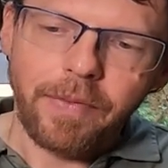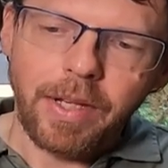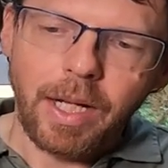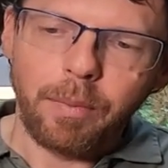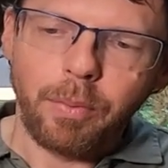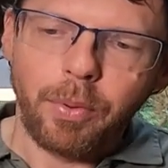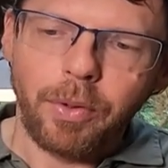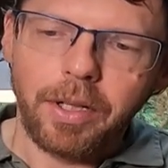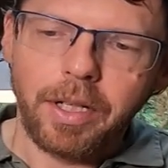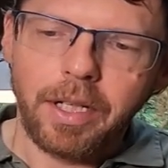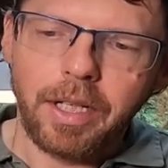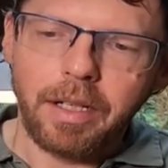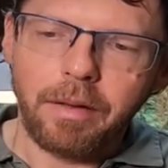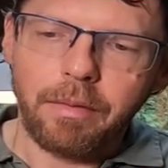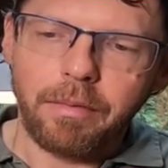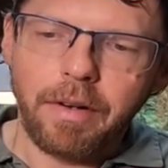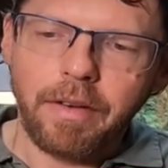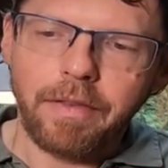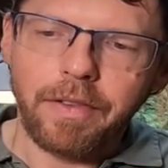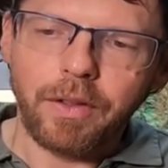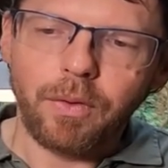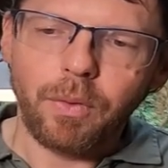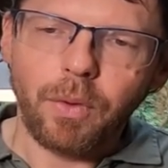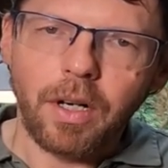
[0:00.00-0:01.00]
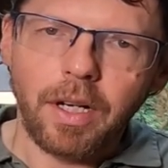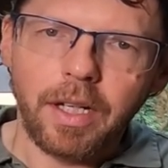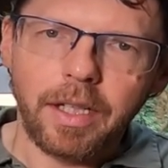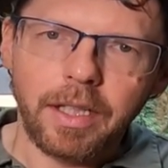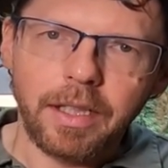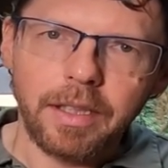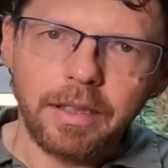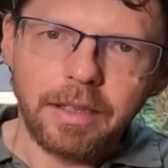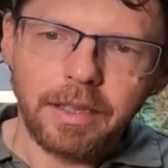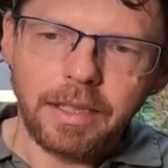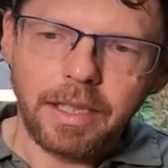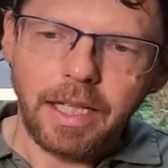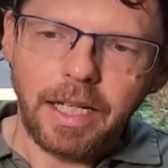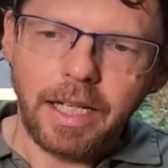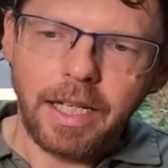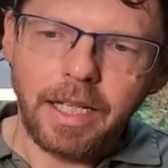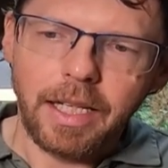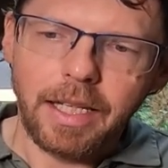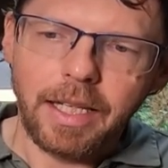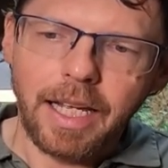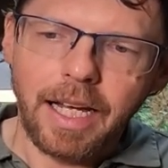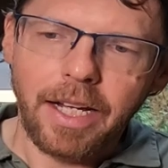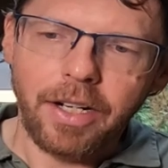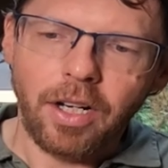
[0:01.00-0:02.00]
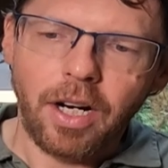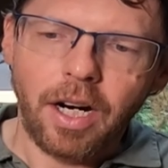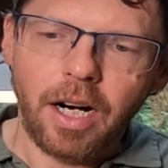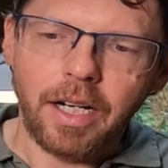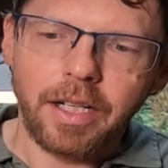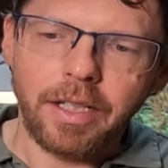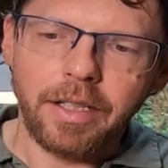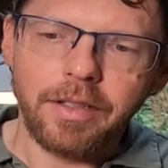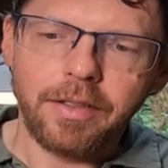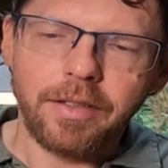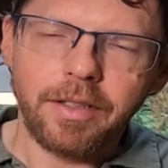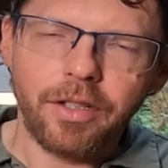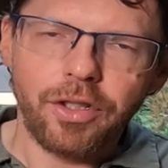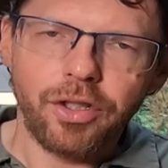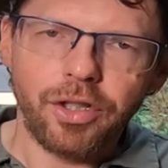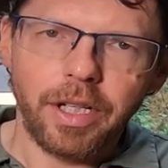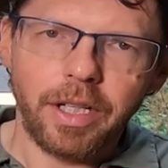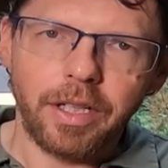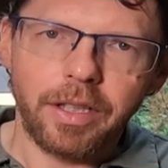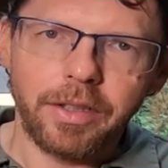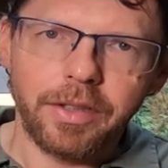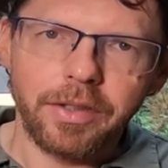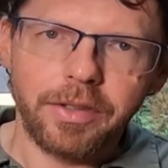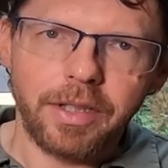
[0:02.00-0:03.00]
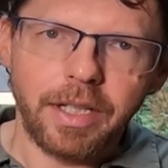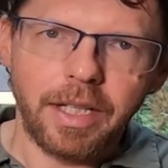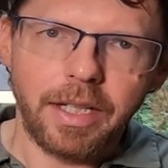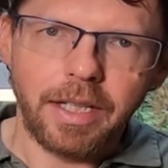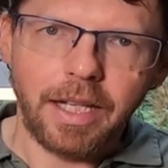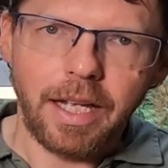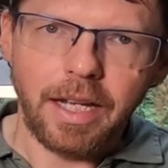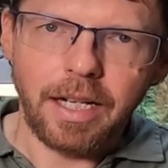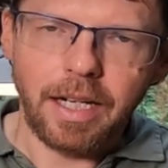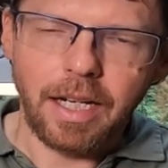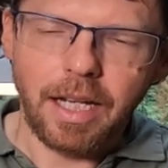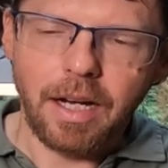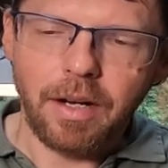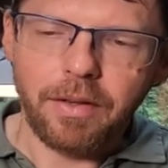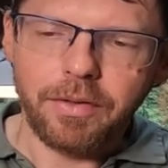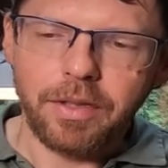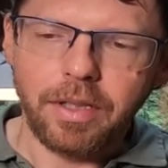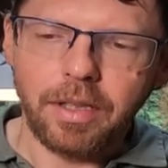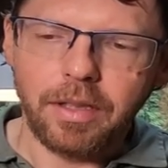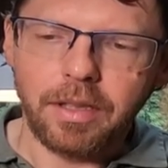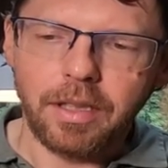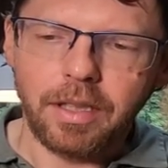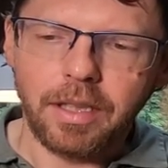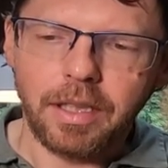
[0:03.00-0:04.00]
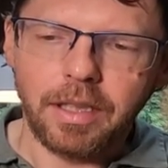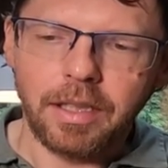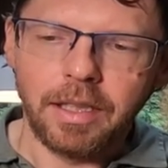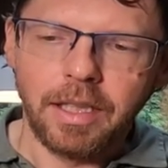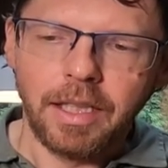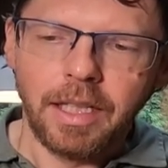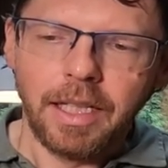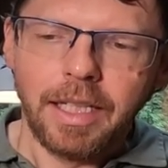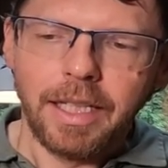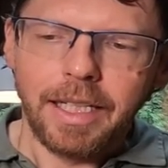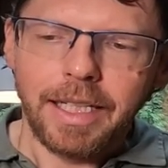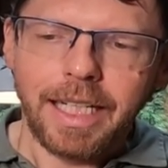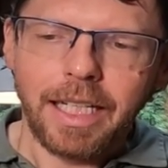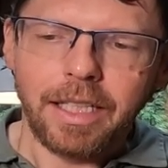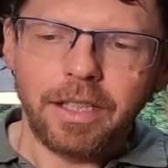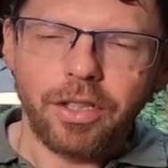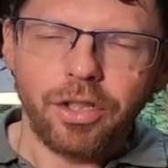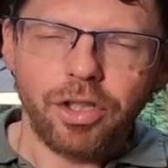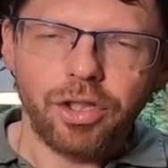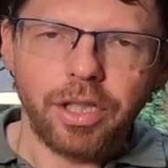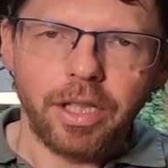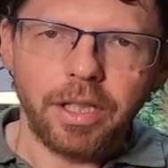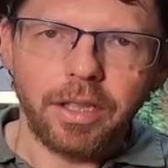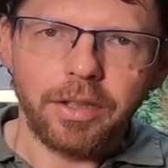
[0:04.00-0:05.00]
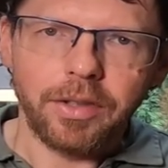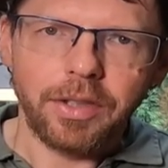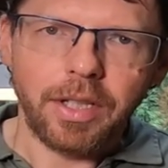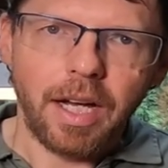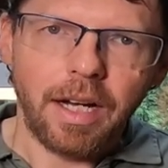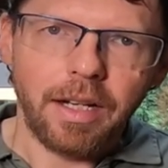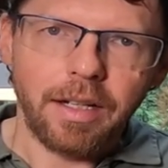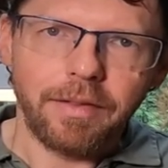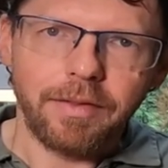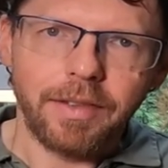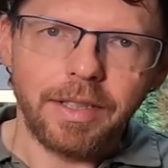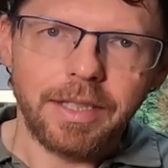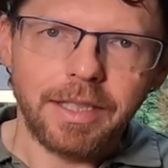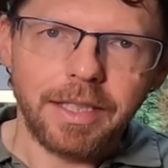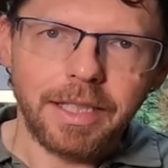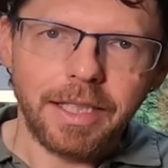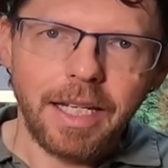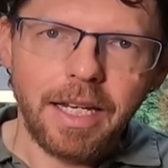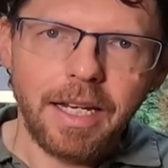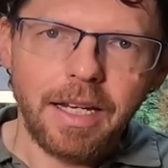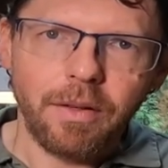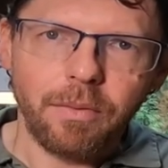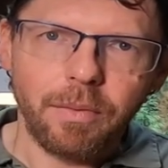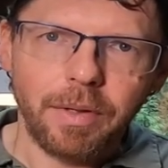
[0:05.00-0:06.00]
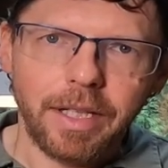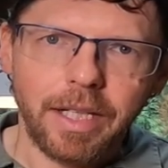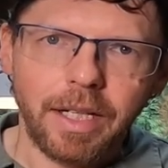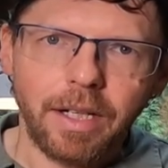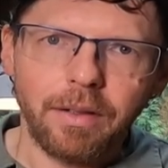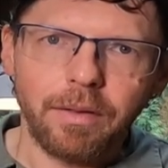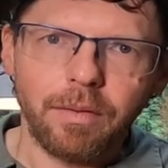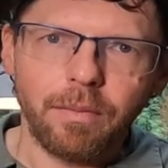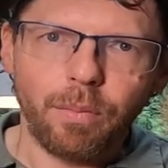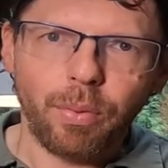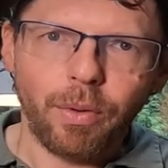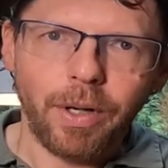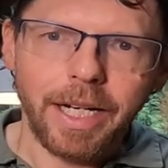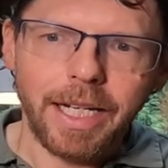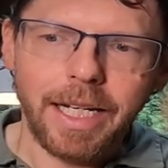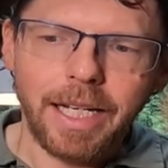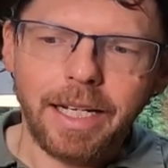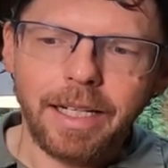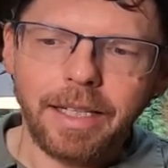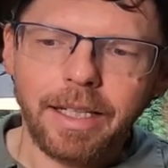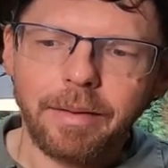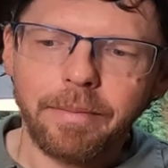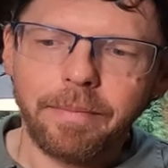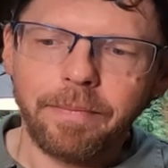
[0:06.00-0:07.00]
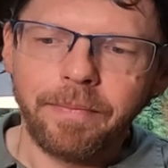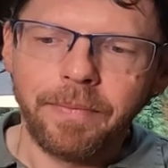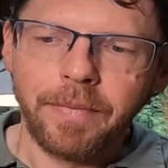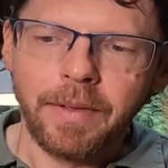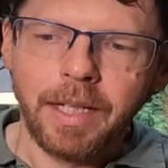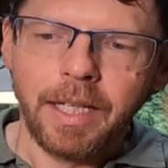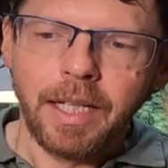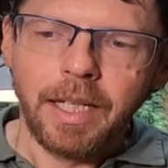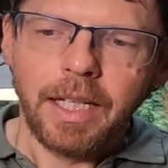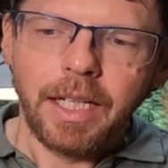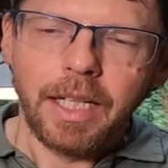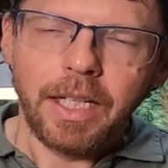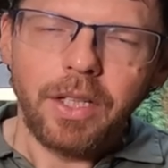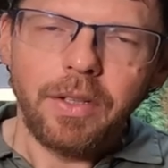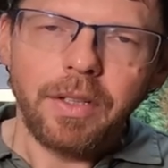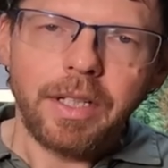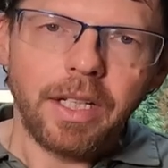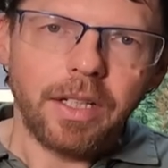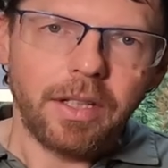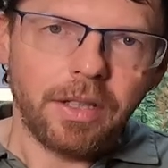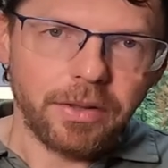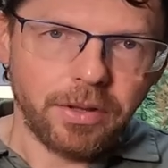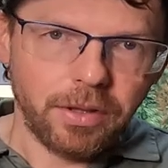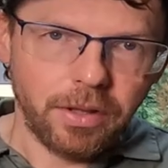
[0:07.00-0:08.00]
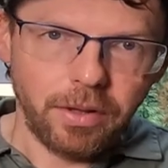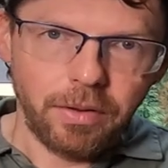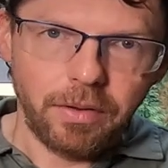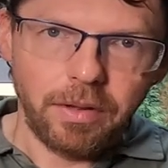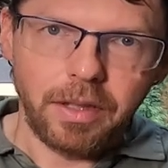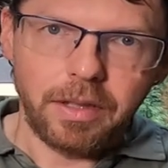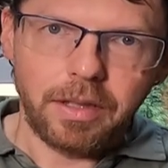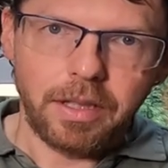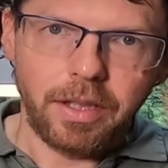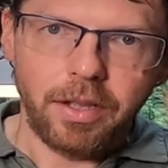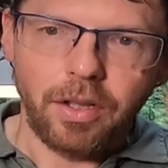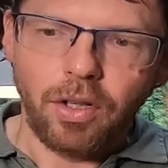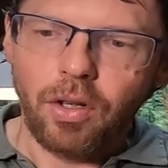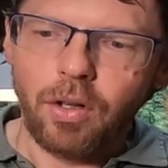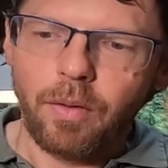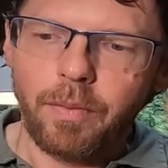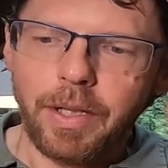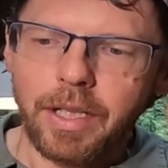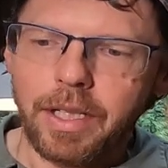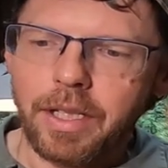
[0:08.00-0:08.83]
I put it in river water, and that hardens the shells, and that allows you to get the shells out of the skein without breaking them. You can also do this at home.